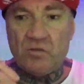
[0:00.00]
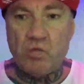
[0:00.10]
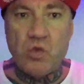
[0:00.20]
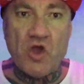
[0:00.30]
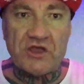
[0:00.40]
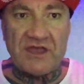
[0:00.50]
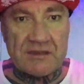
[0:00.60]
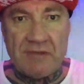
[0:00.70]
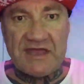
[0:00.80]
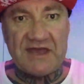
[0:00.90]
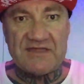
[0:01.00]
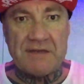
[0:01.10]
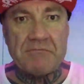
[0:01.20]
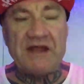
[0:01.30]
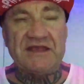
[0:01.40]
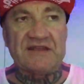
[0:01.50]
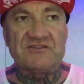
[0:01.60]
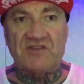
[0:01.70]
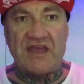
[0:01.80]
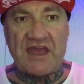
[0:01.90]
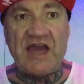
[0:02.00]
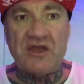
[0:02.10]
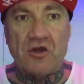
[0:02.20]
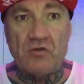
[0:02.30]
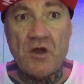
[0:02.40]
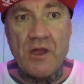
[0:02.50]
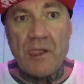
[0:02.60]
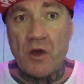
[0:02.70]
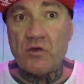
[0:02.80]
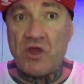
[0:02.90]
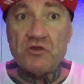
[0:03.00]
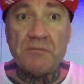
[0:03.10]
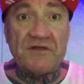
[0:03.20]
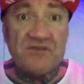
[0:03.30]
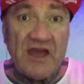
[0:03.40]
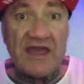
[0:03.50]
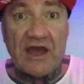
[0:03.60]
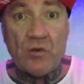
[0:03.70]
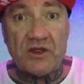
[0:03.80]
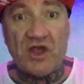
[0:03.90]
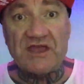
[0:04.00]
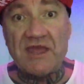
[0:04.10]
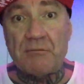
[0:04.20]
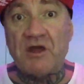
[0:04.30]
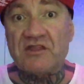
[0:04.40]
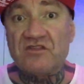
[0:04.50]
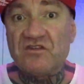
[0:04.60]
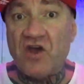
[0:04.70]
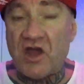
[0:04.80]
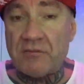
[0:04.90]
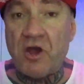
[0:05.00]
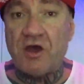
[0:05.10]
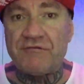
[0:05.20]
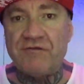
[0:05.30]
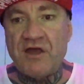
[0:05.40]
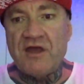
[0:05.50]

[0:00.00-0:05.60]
working, making their money and saying, hey, I'll go to Pattaya when I get my time off.